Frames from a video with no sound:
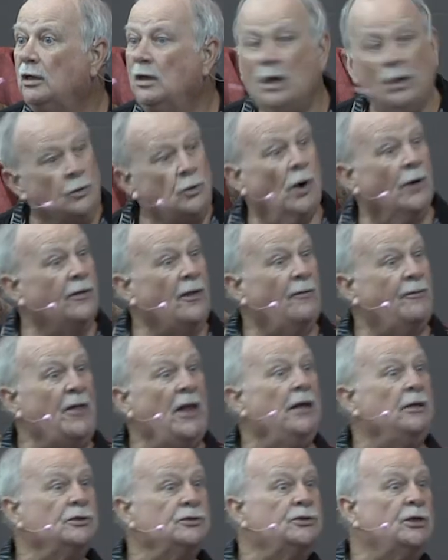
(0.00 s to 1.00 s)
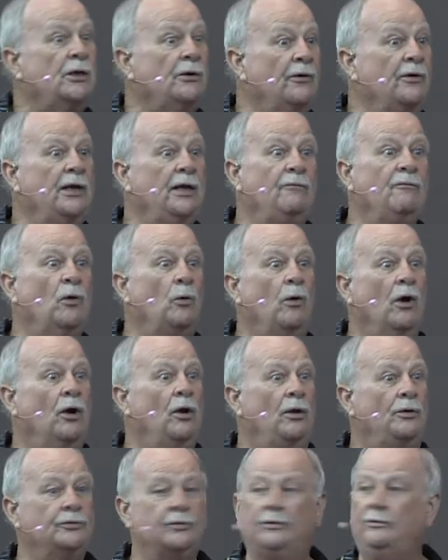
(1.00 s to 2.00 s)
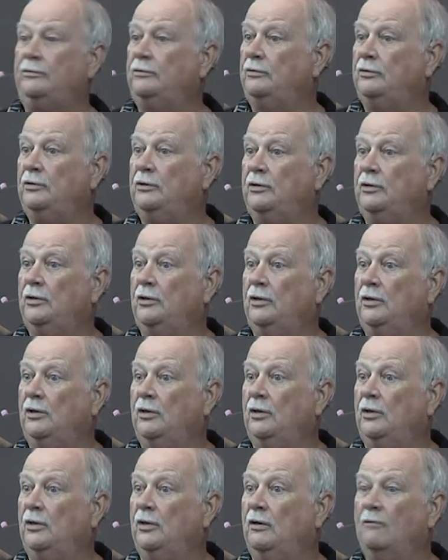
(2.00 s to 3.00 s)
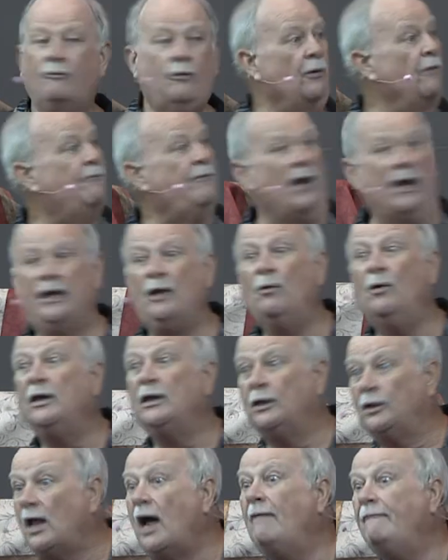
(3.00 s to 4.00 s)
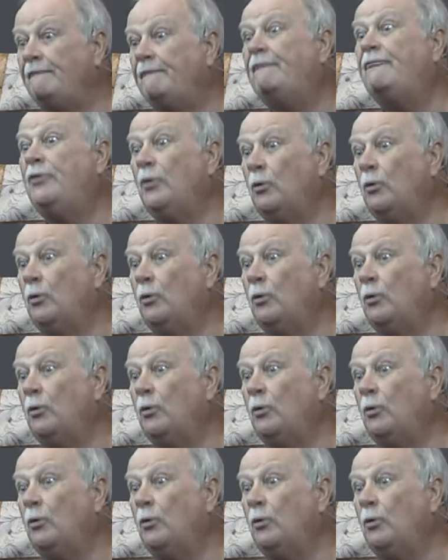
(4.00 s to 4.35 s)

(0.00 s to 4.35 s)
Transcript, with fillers: nor the things that are in the world. For if anyone love the